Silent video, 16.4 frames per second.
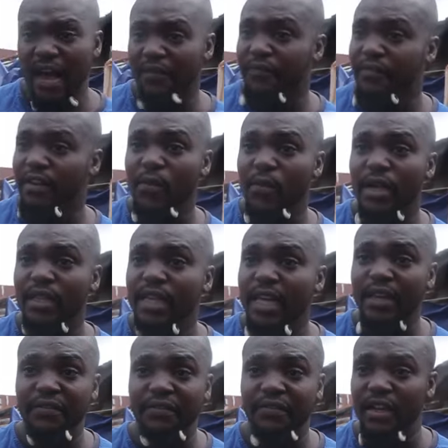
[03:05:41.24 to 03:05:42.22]
And friend wait
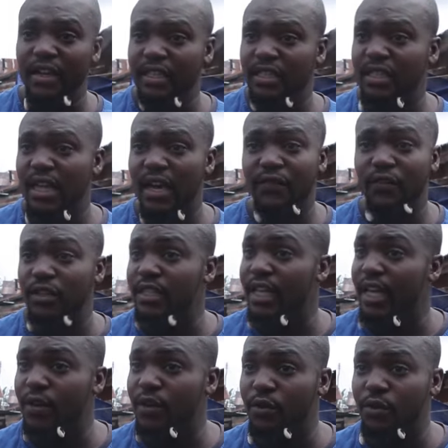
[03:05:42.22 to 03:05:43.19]
tell your friend, say I for
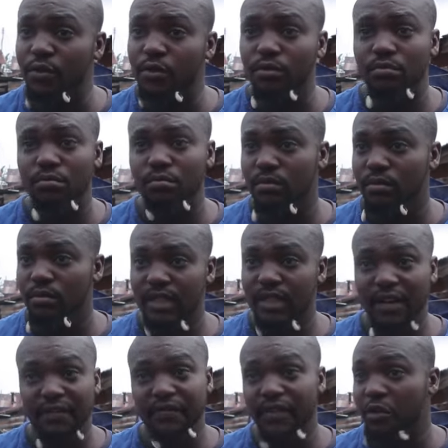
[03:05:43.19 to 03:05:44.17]
tell you
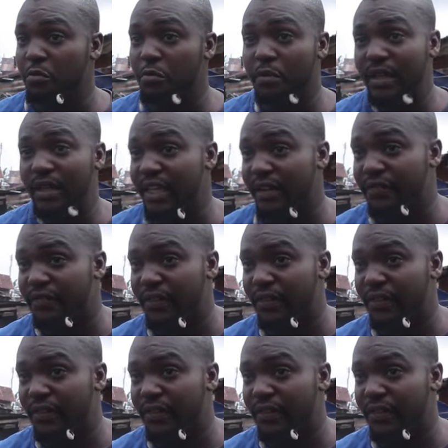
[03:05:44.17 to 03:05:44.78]
that friend no be better